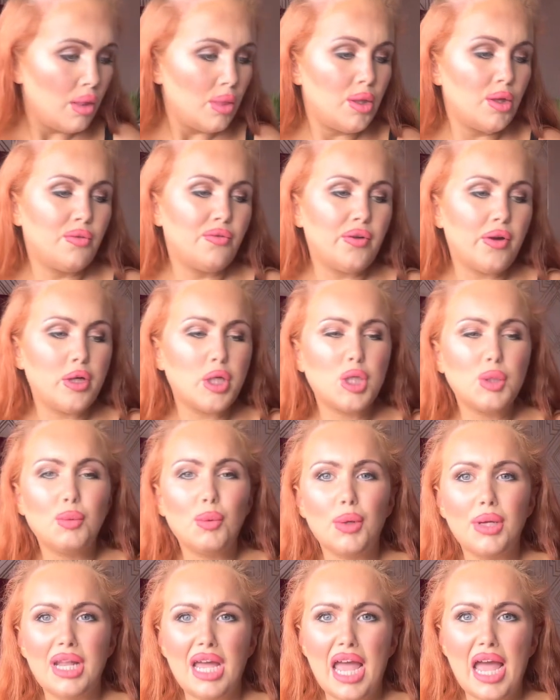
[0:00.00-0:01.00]
The first
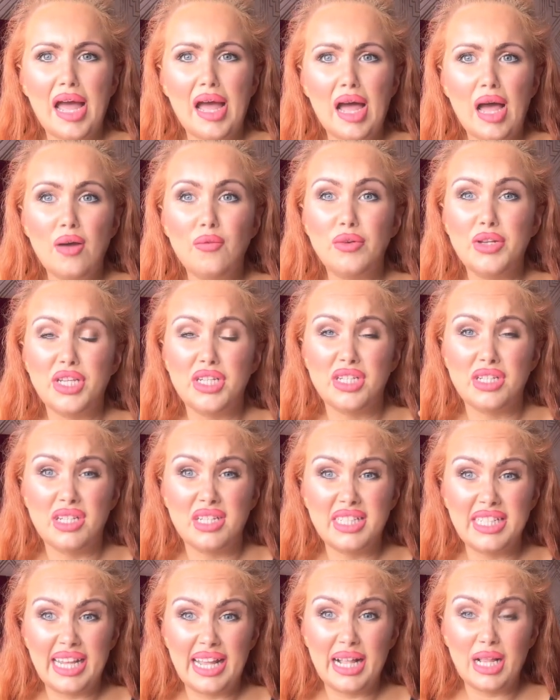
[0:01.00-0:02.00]
one I have, which is a
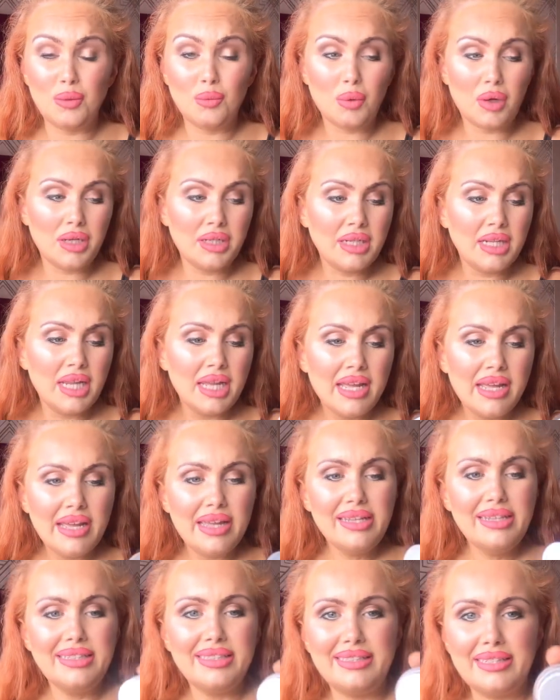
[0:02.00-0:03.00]
gel one,
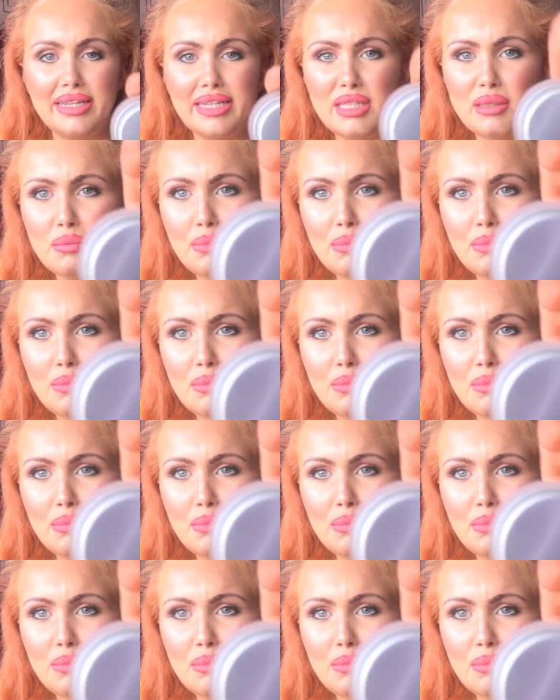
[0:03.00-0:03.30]
it's this